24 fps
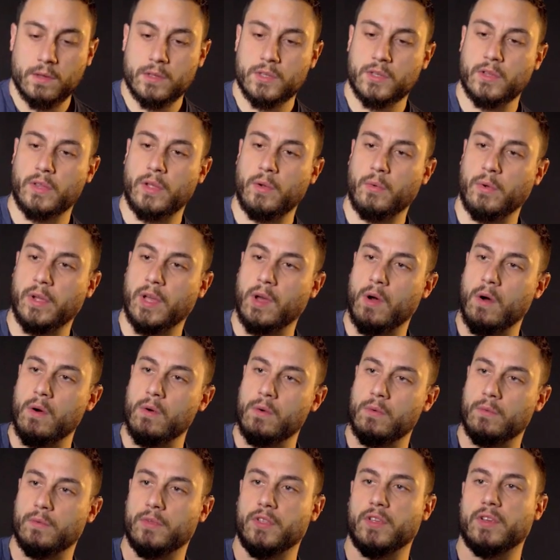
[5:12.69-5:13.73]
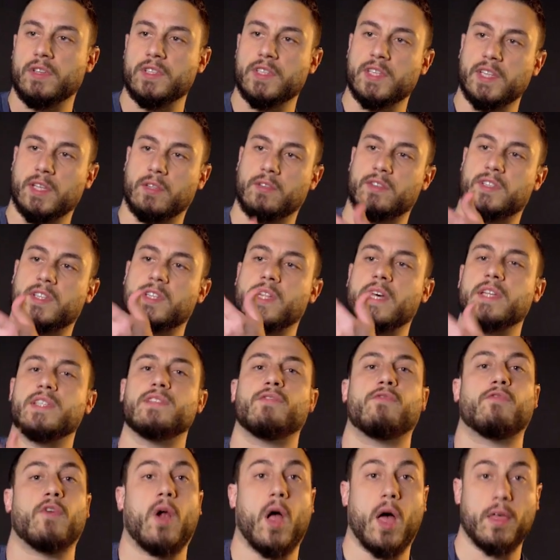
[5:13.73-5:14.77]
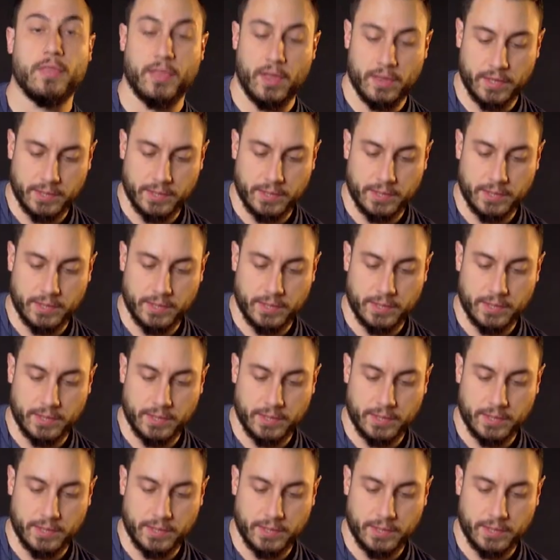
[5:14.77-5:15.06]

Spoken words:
So there we go. You can see there's a nice froth on